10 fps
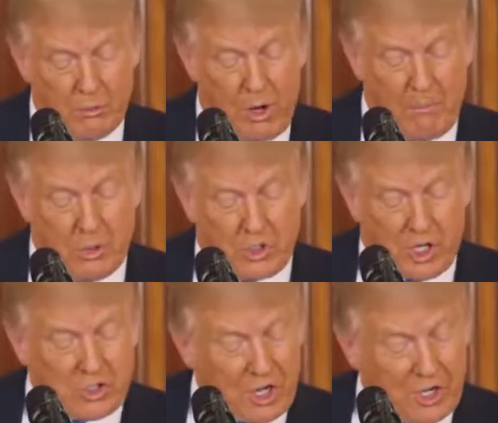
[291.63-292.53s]
Robert
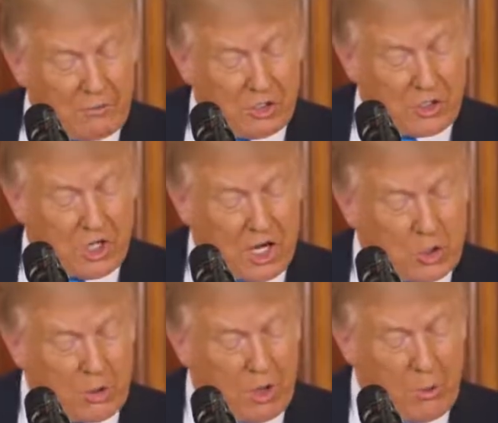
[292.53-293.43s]
says, I love this
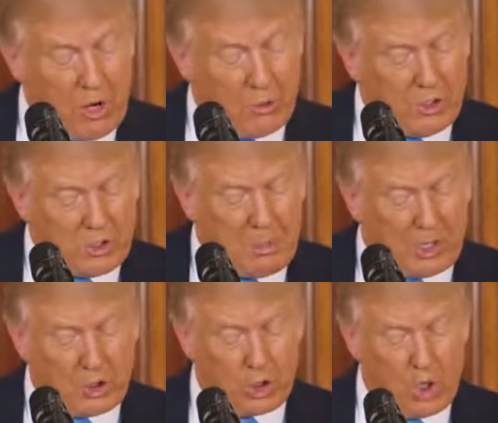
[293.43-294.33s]
country. I want to
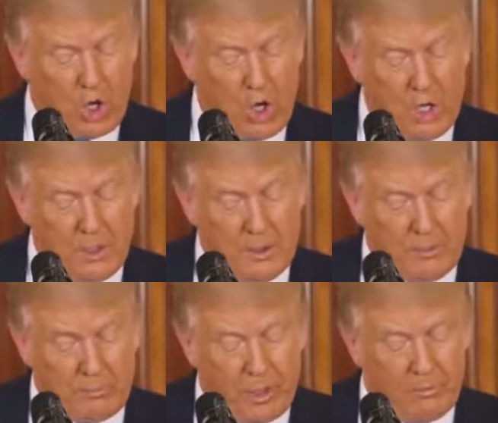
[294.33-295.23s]
respect the law.
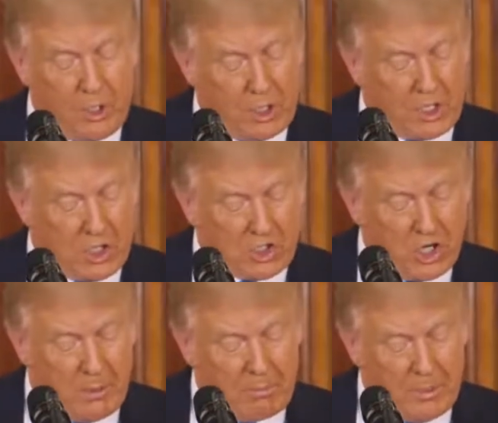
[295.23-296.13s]
America
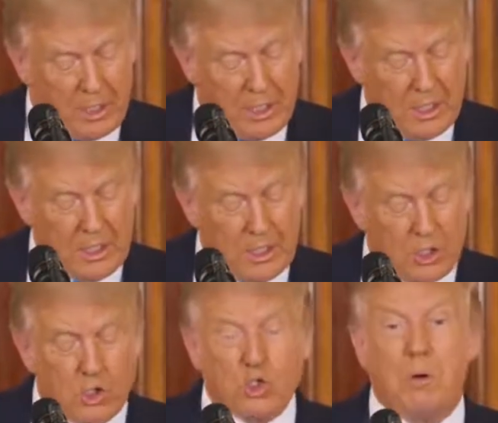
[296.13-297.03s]
has helped me
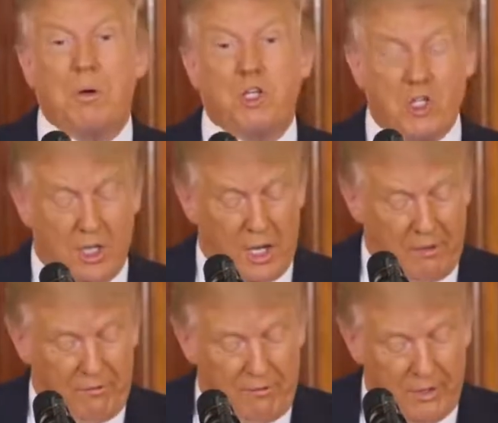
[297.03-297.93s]
so much in
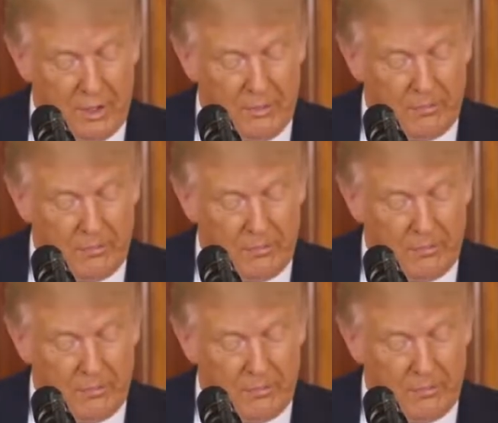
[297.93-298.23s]
life.